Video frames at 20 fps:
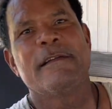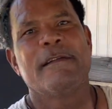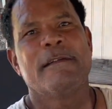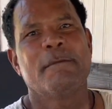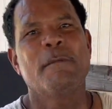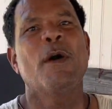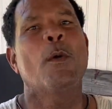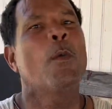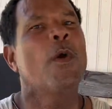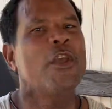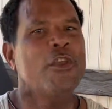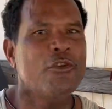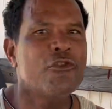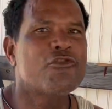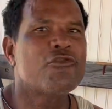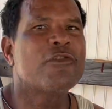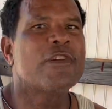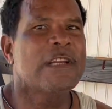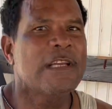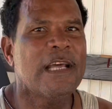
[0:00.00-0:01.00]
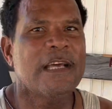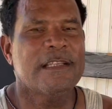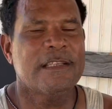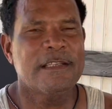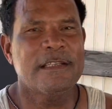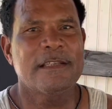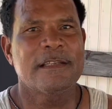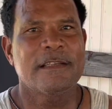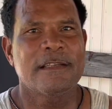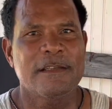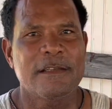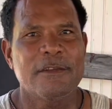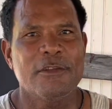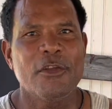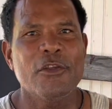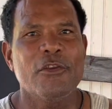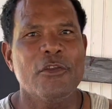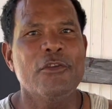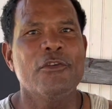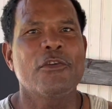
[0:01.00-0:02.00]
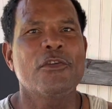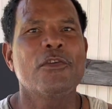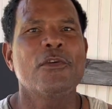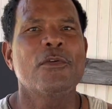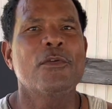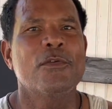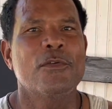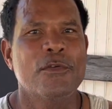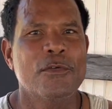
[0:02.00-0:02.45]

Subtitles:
But when you drink that, you know you cure.